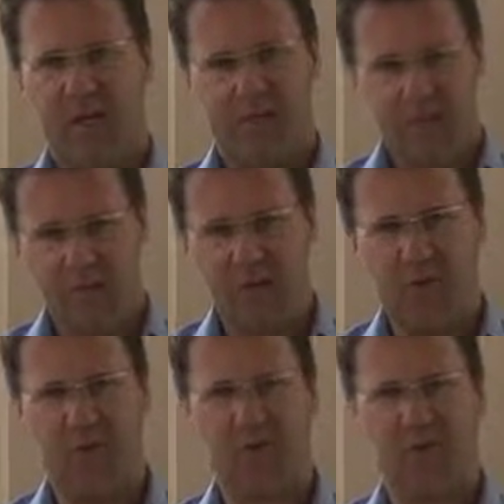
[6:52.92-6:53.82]
I want to
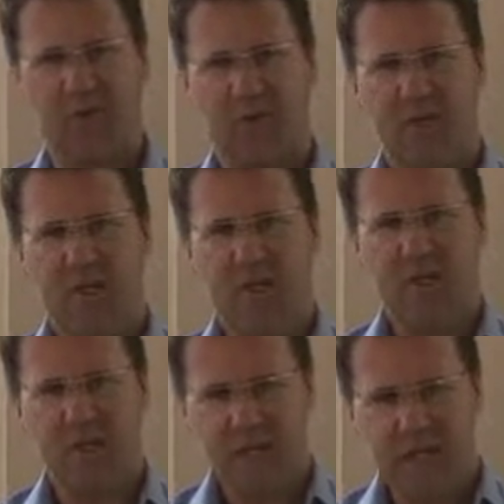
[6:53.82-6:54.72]
encourage you,
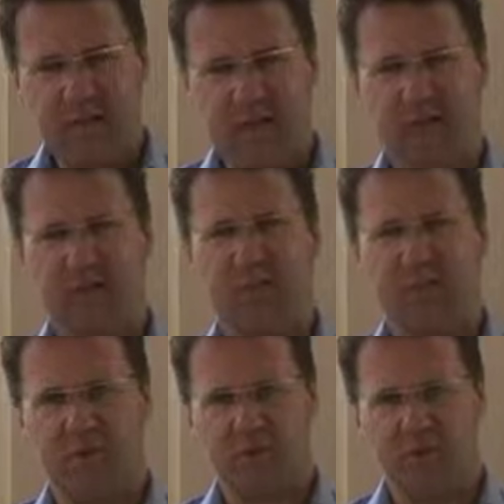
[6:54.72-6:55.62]
believe that as you
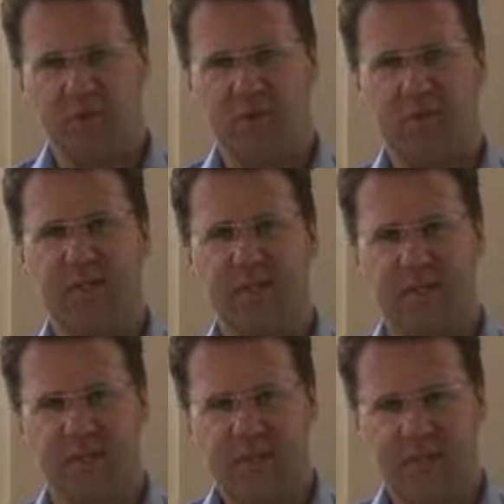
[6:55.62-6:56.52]
put your trust in God,